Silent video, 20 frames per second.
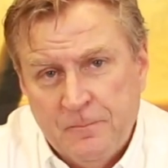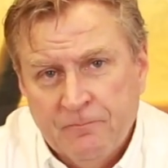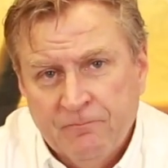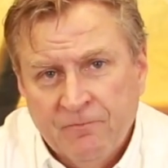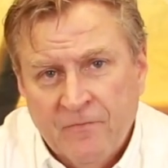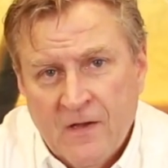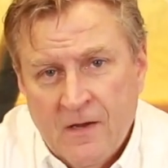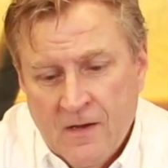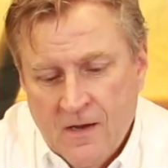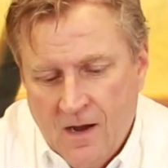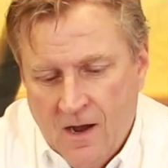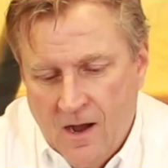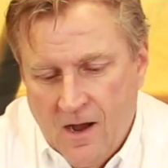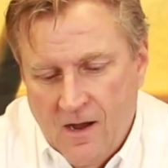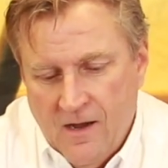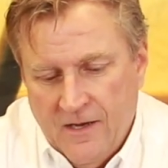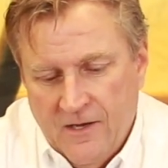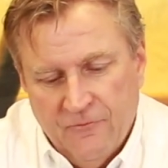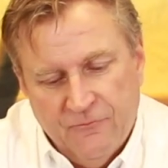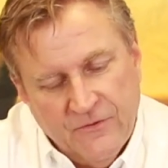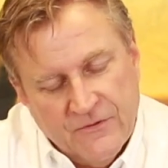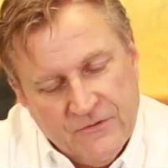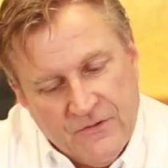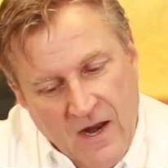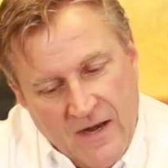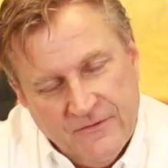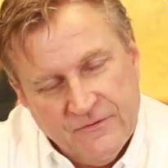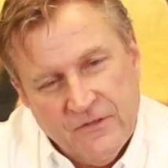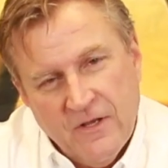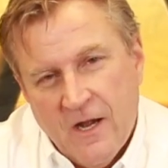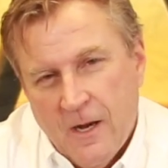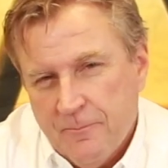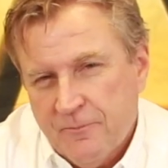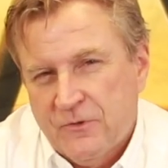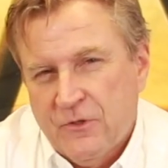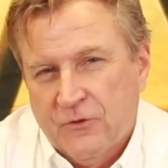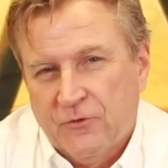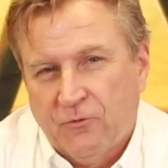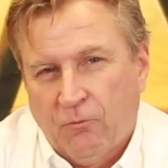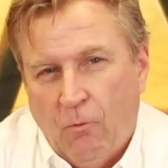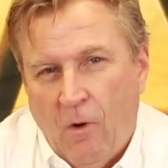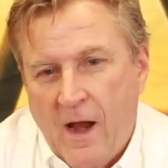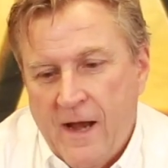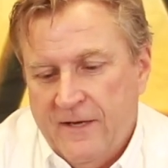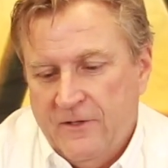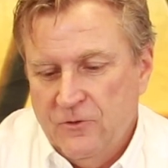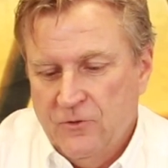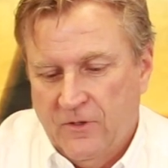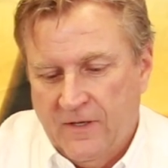if it's not set up just right,